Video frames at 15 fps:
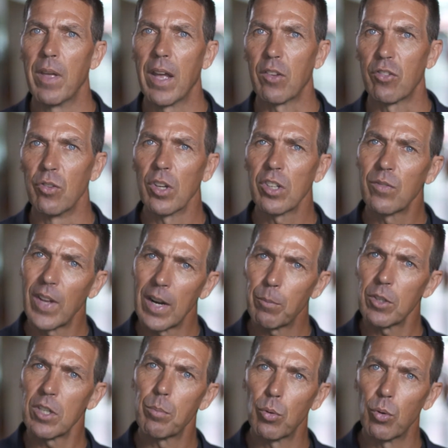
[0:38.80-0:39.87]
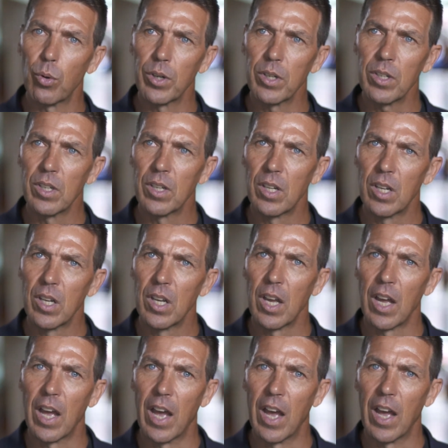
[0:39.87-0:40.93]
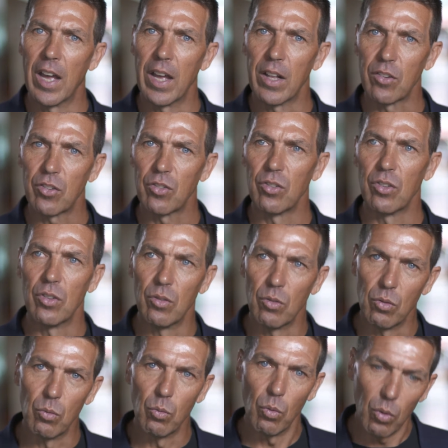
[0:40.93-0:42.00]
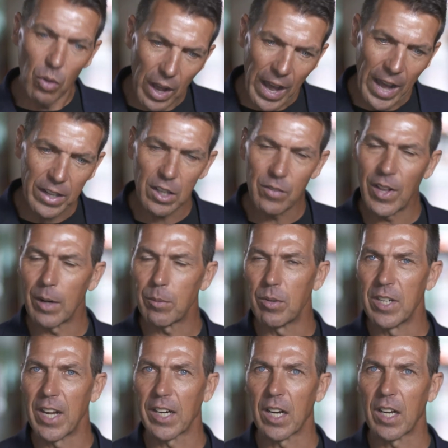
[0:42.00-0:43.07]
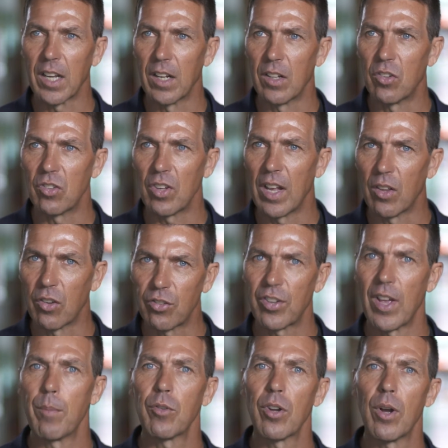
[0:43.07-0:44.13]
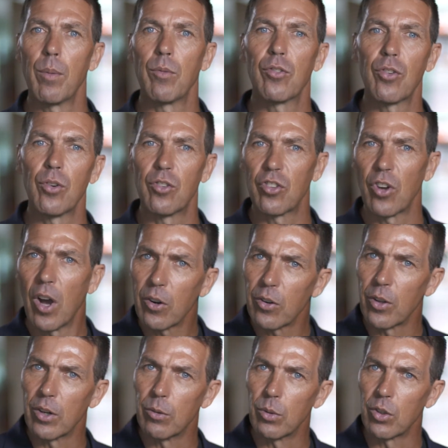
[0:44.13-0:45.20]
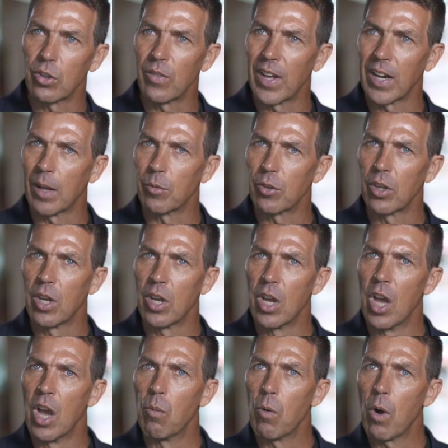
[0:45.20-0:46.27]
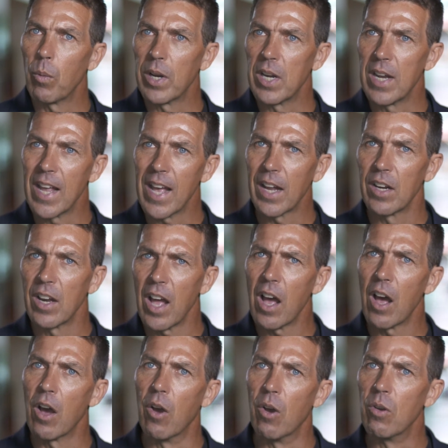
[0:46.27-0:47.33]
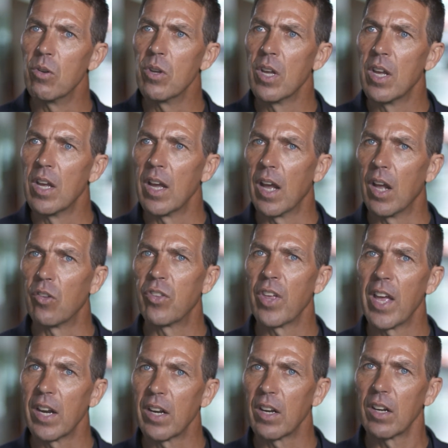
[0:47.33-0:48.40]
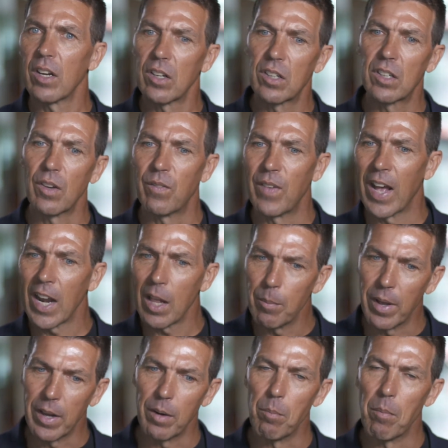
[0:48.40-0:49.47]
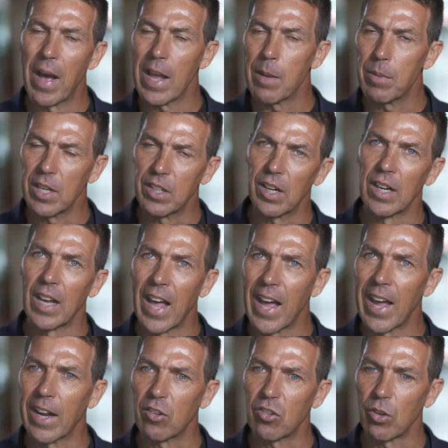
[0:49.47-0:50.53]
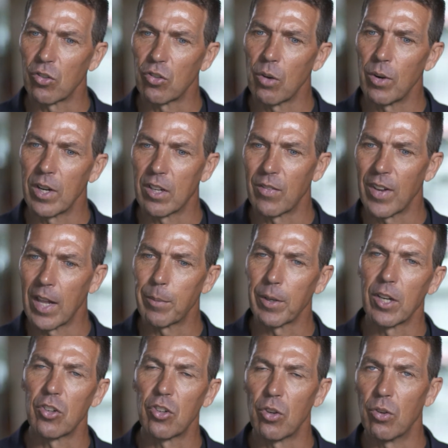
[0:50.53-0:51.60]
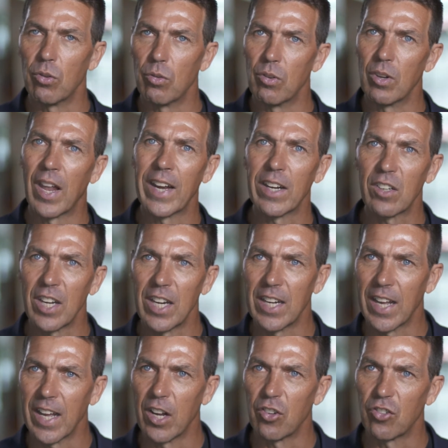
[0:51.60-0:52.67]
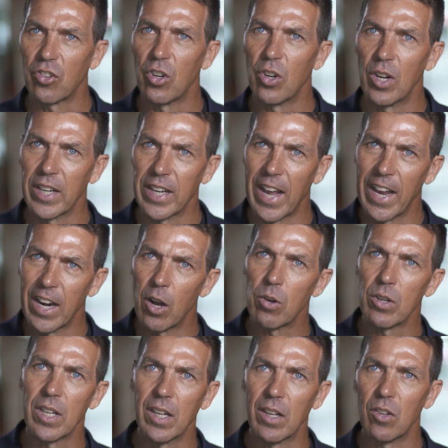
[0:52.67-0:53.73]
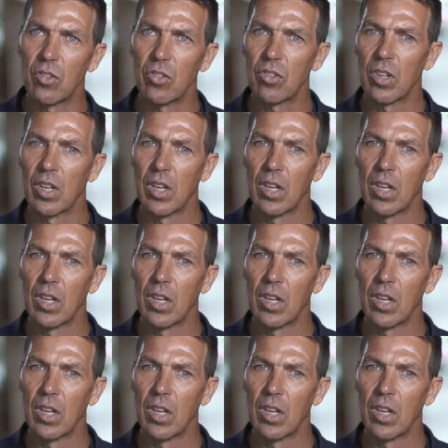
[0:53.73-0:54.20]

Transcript: It's not developed when you're born, it's undeveloped in younger kids, and sometimes through childhood it will develop. What we now know is that development may be delayed, so it's not really developing into late teenage, early adult years.